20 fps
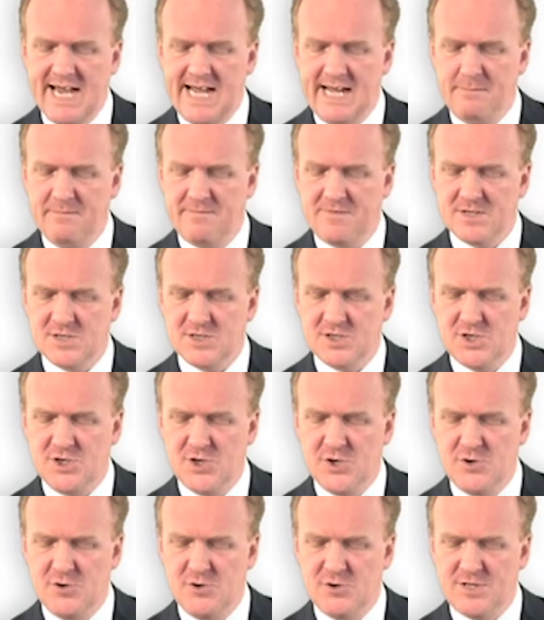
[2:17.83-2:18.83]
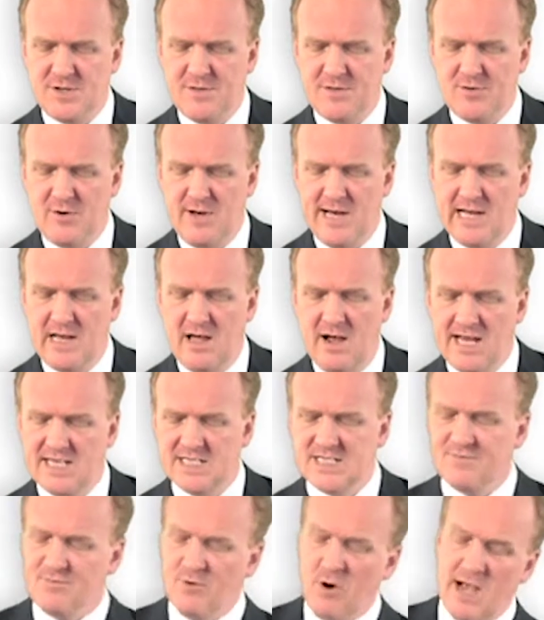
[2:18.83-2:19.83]
aim for 2 to 3
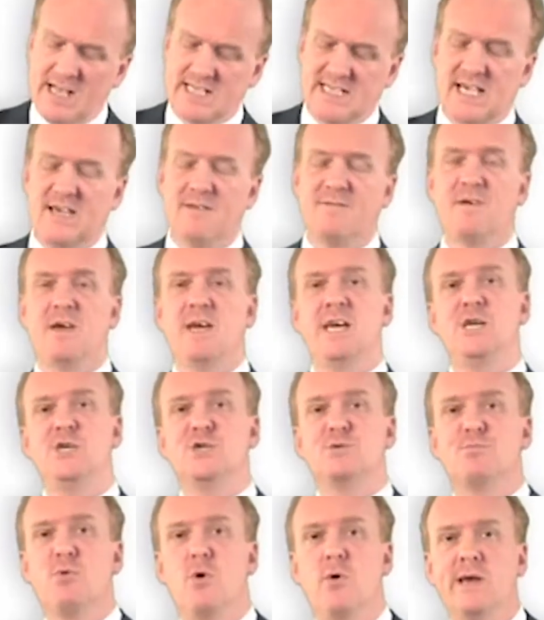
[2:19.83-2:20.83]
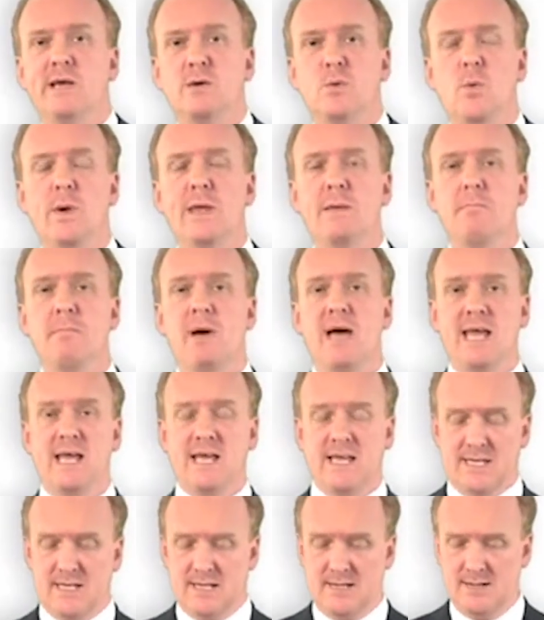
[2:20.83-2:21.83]
lines of writing for each point we
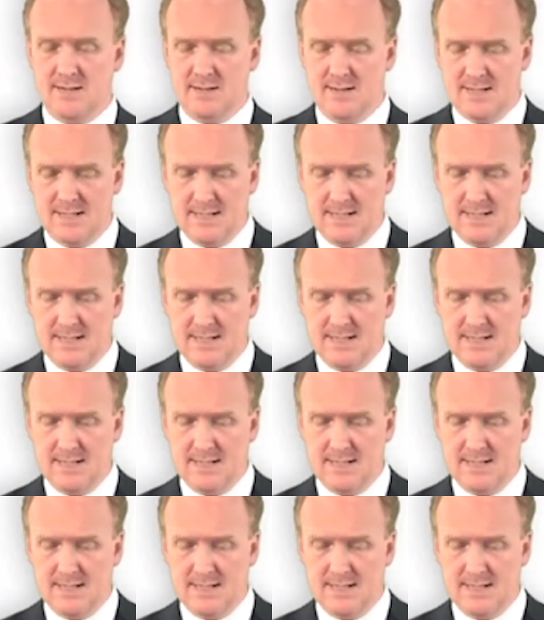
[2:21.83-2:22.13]
make.